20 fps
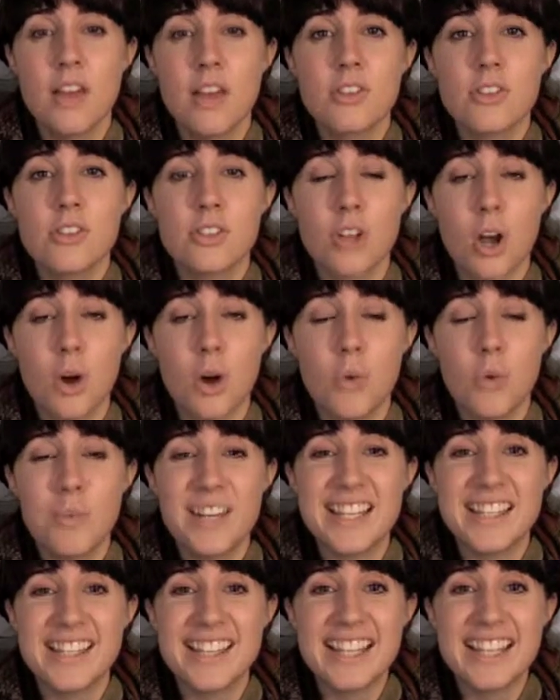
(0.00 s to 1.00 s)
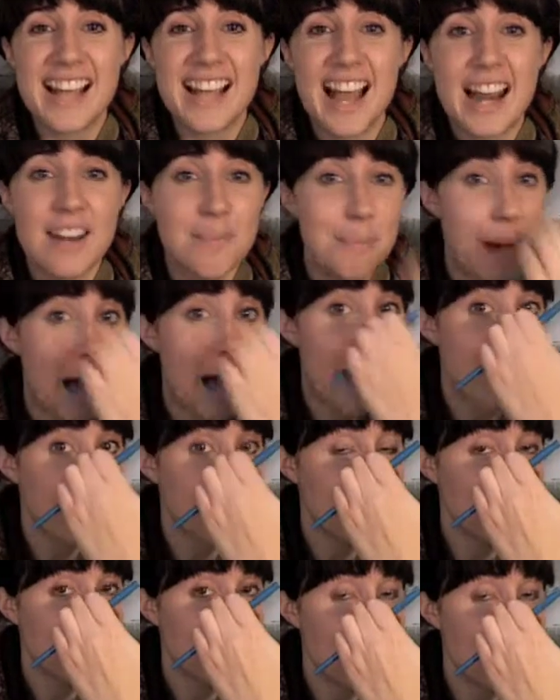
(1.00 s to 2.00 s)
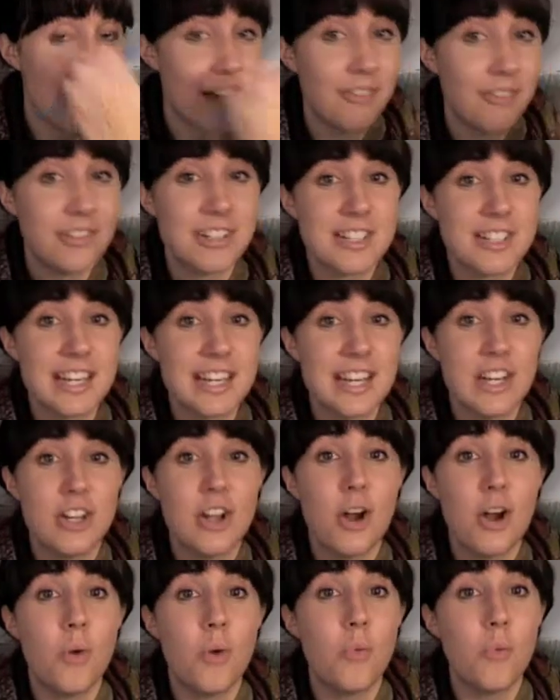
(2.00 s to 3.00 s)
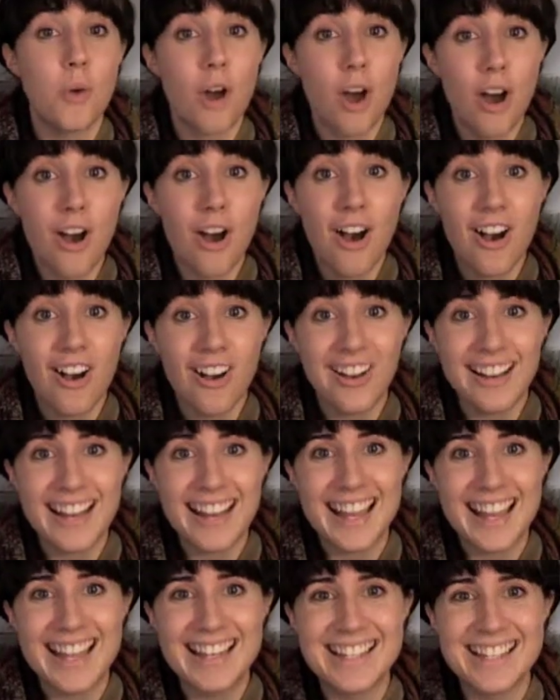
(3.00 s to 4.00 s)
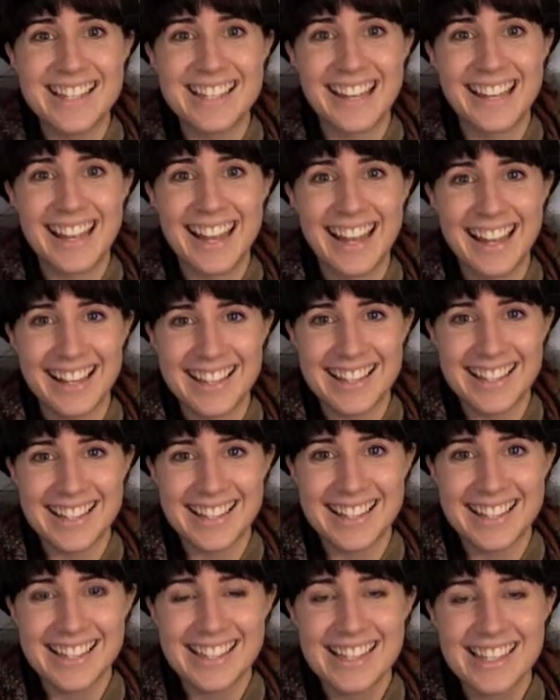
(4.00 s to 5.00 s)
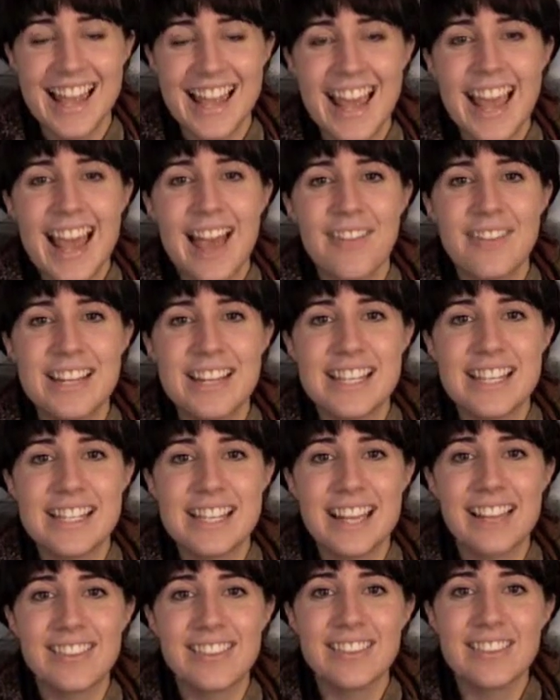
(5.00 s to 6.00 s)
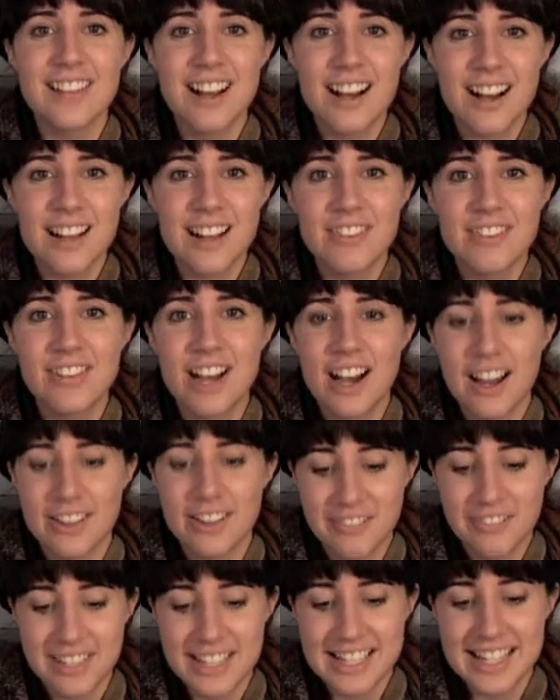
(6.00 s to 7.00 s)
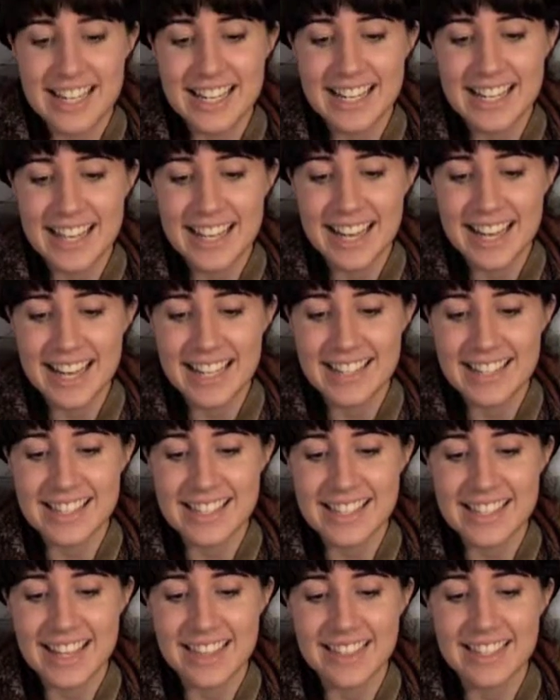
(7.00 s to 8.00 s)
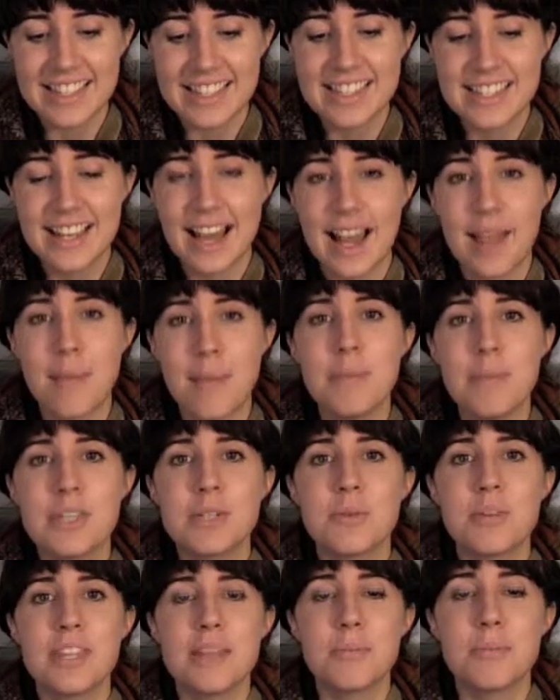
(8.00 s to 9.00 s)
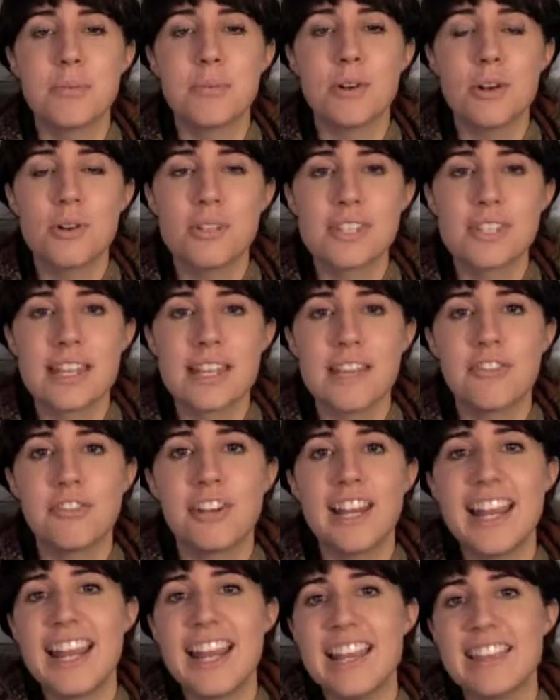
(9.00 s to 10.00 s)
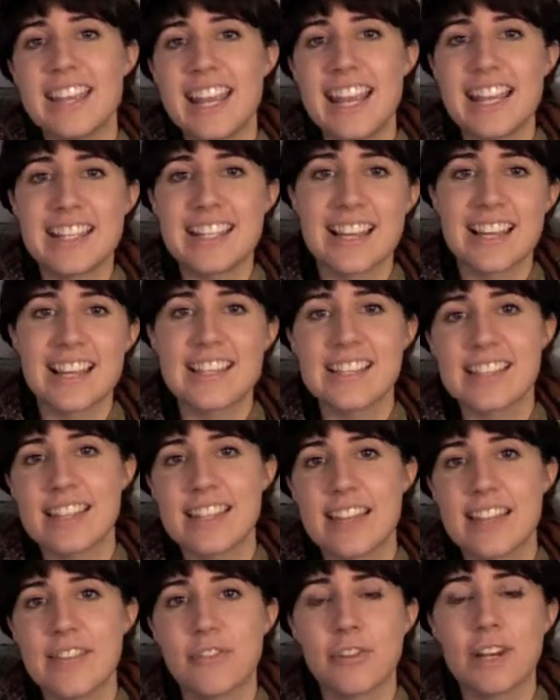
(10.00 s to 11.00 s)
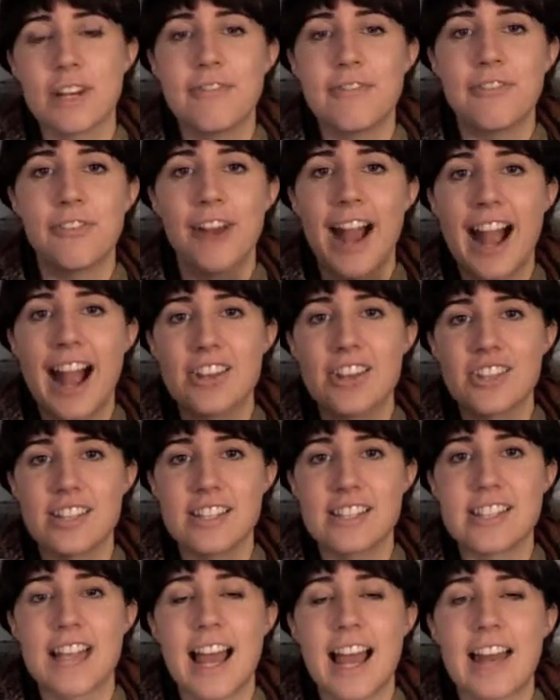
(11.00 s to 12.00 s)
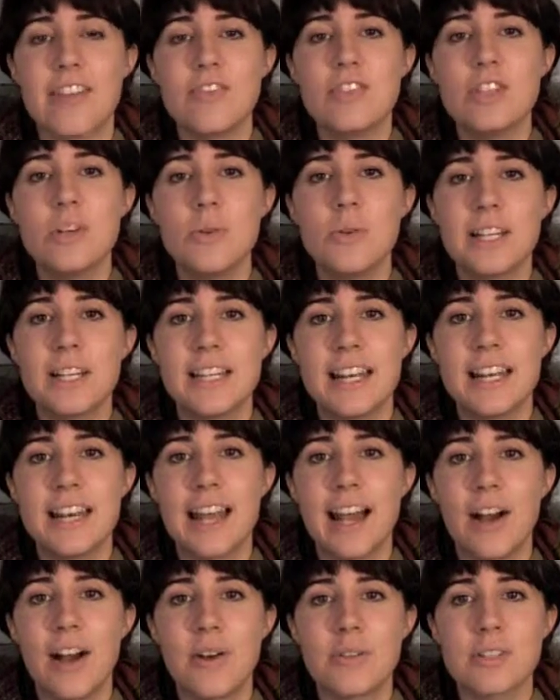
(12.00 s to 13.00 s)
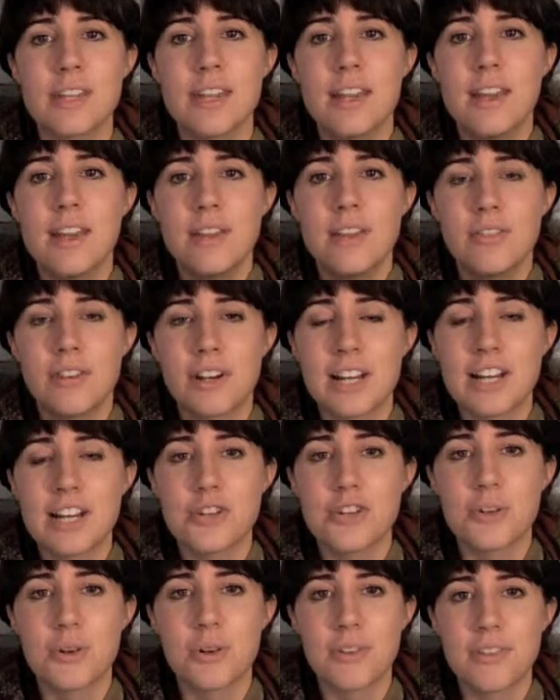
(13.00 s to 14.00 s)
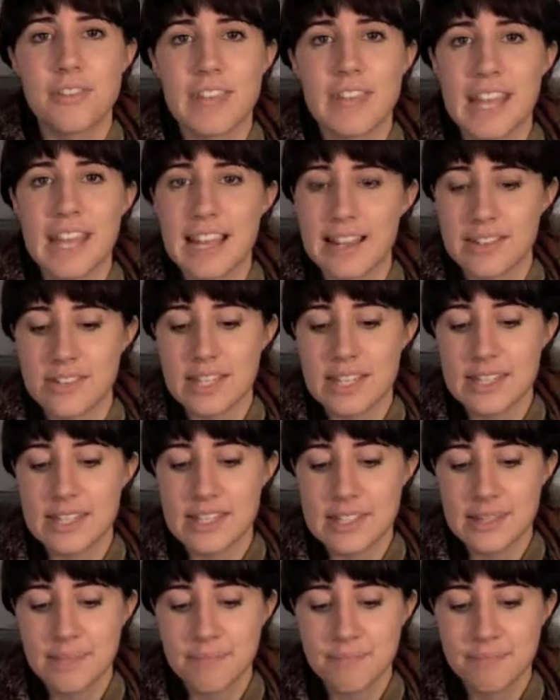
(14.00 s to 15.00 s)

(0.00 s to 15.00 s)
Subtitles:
So we see kind of popular sovereignty go wrong into Kansas, and we see a lot of conflict in Kansas at this time between the pro-slavery and the anti-slavery fractions, kind of duking it out for control of Kansas.